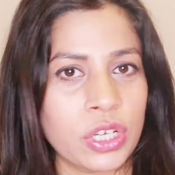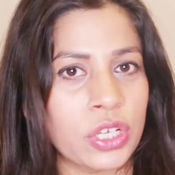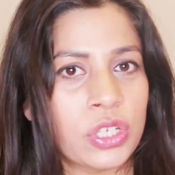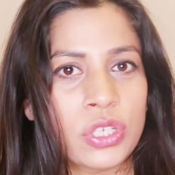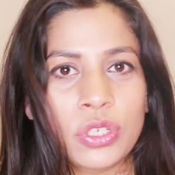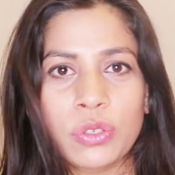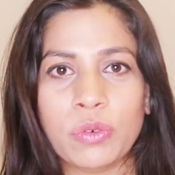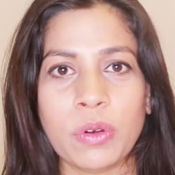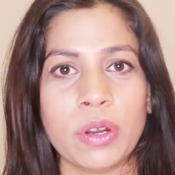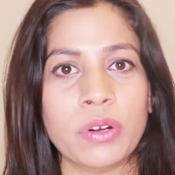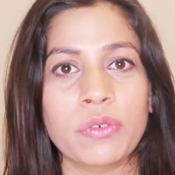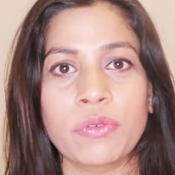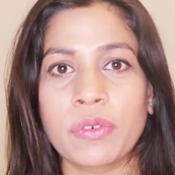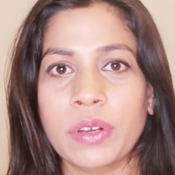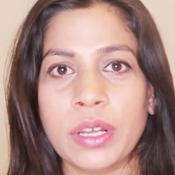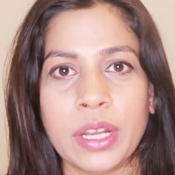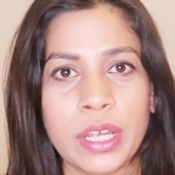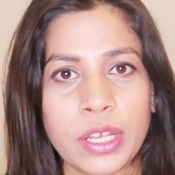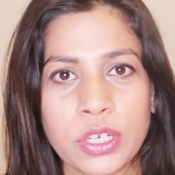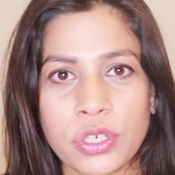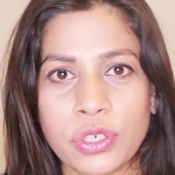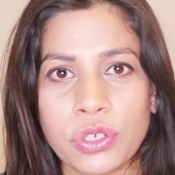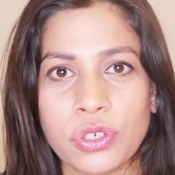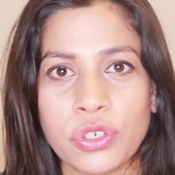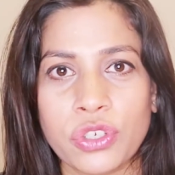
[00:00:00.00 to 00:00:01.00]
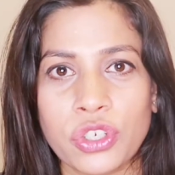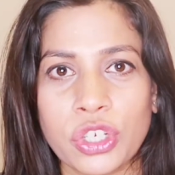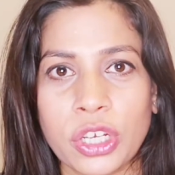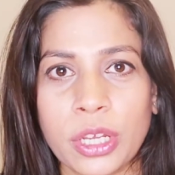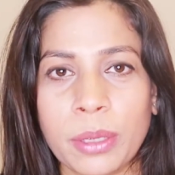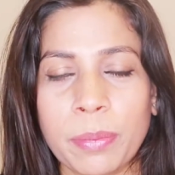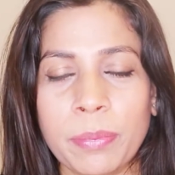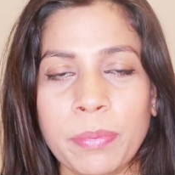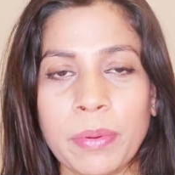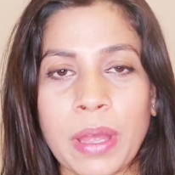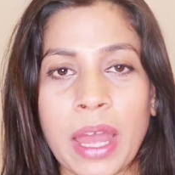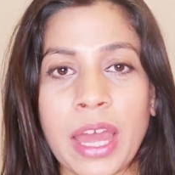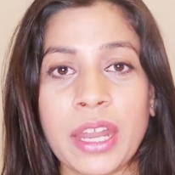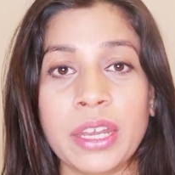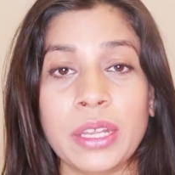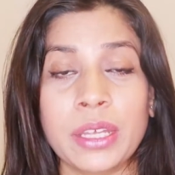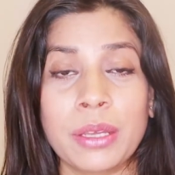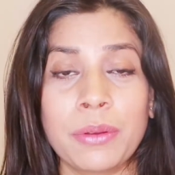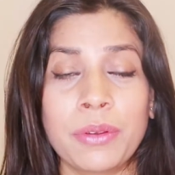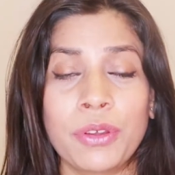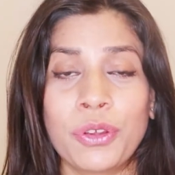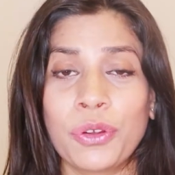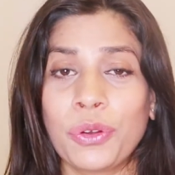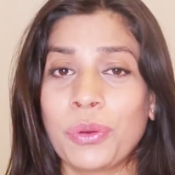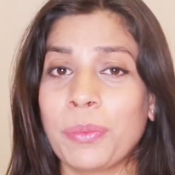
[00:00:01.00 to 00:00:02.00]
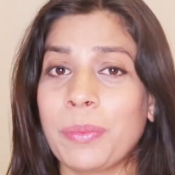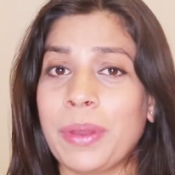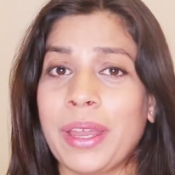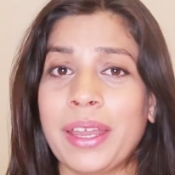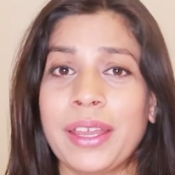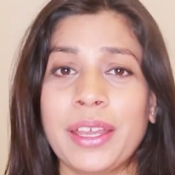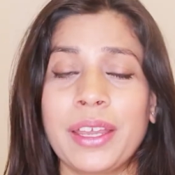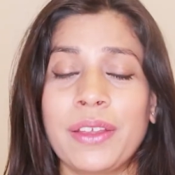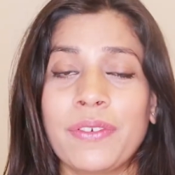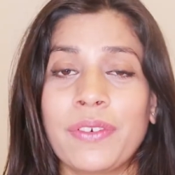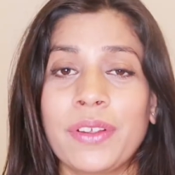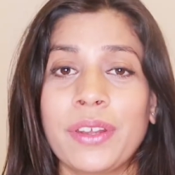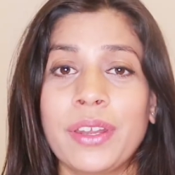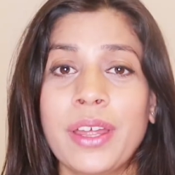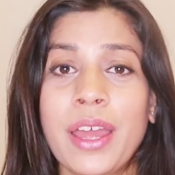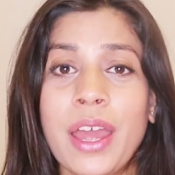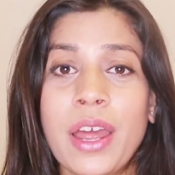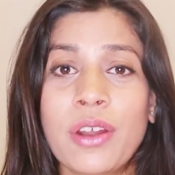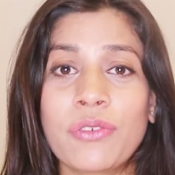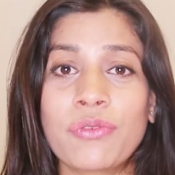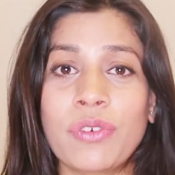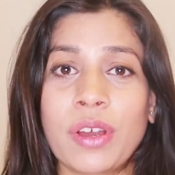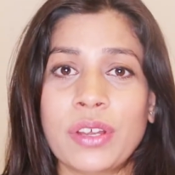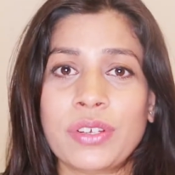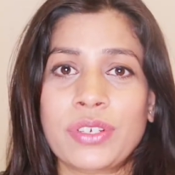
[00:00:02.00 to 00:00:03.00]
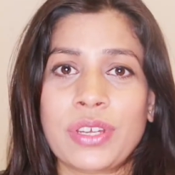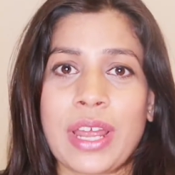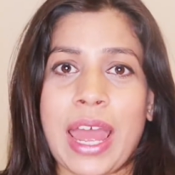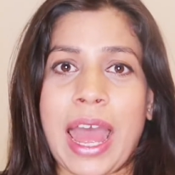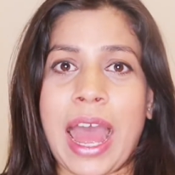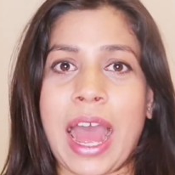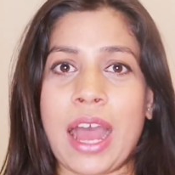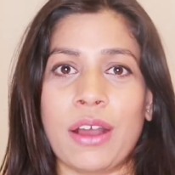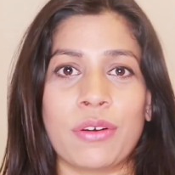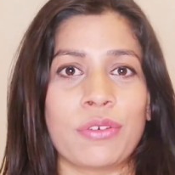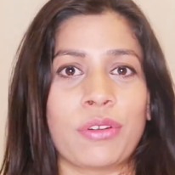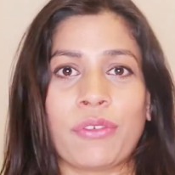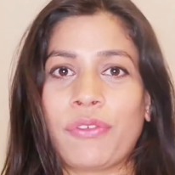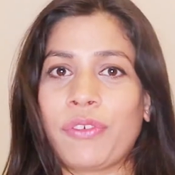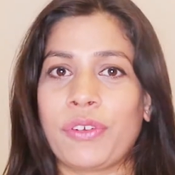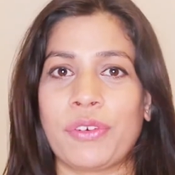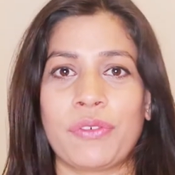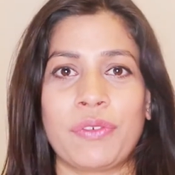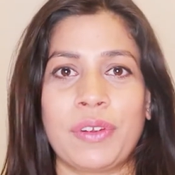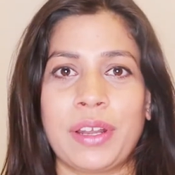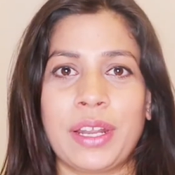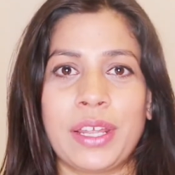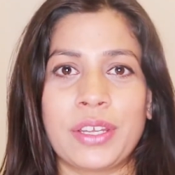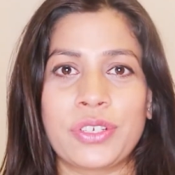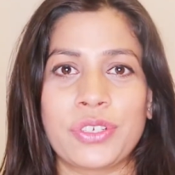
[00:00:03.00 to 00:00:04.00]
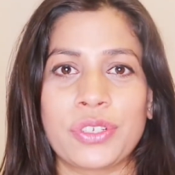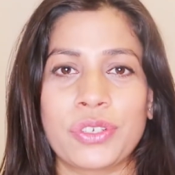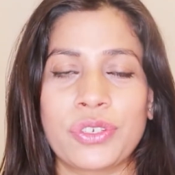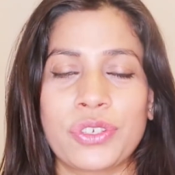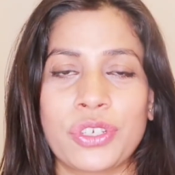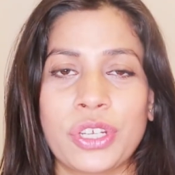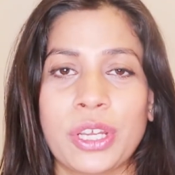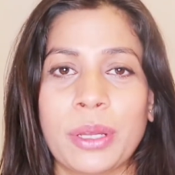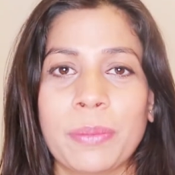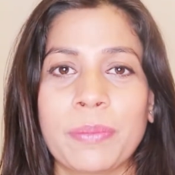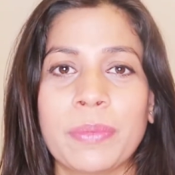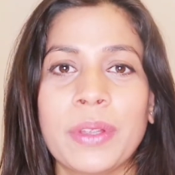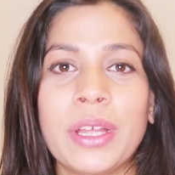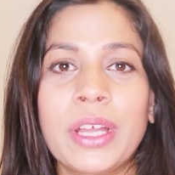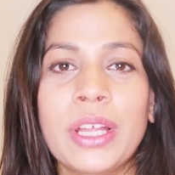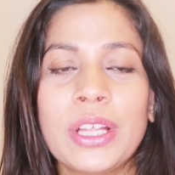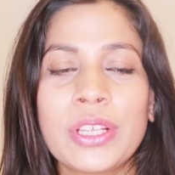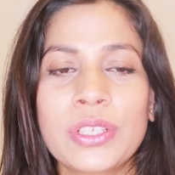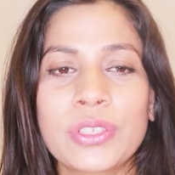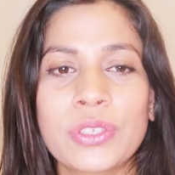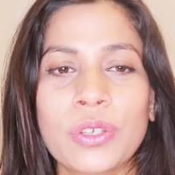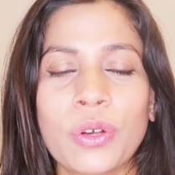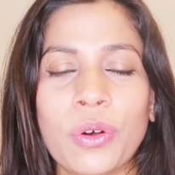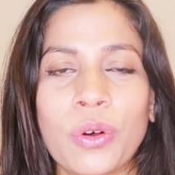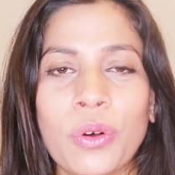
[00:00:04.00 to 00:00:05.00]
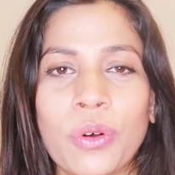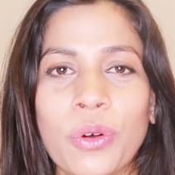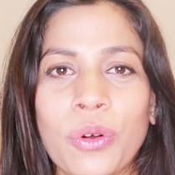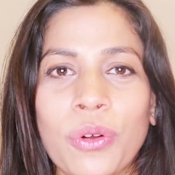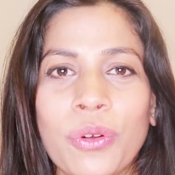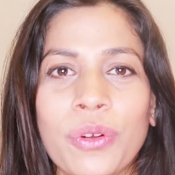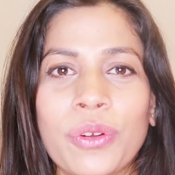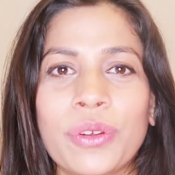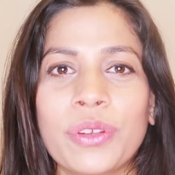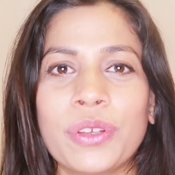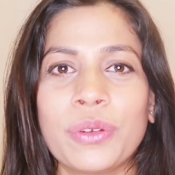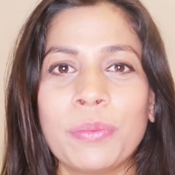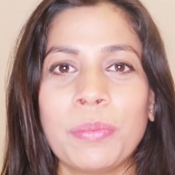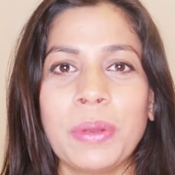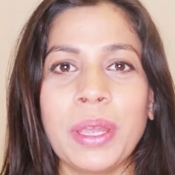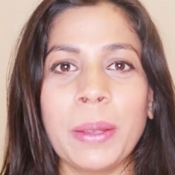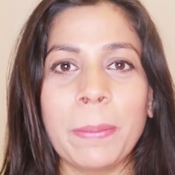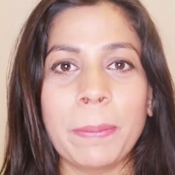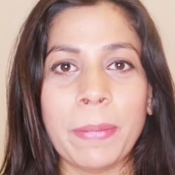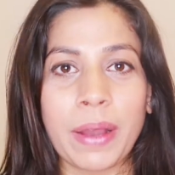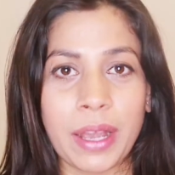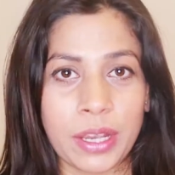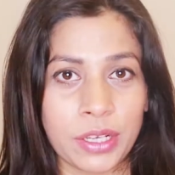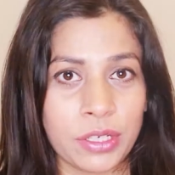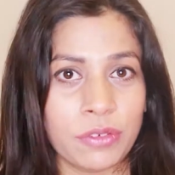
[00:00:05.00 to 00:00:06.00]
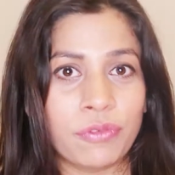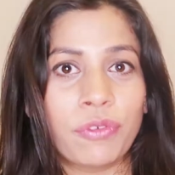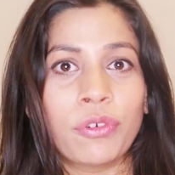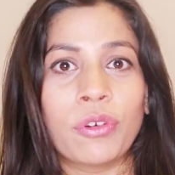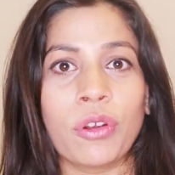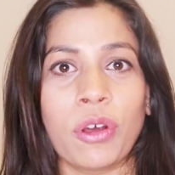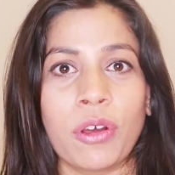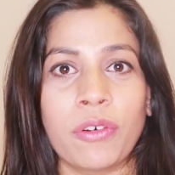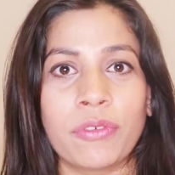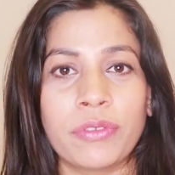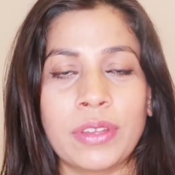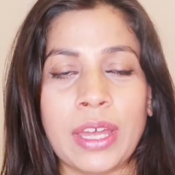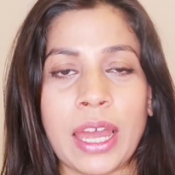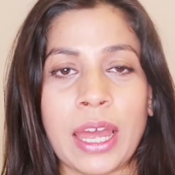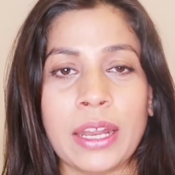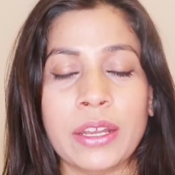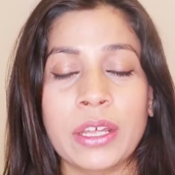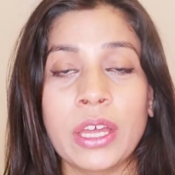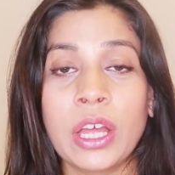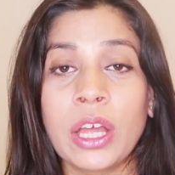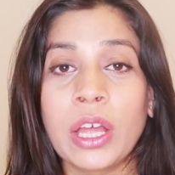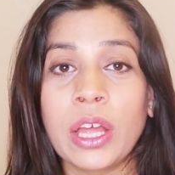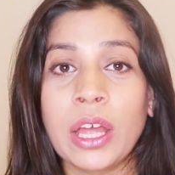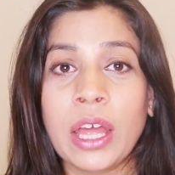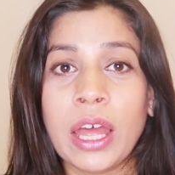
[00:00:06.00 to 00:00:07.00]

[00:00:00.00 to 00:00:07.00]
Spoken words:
into a relationship, and you may even rush out of a relationship. So be mindful of that.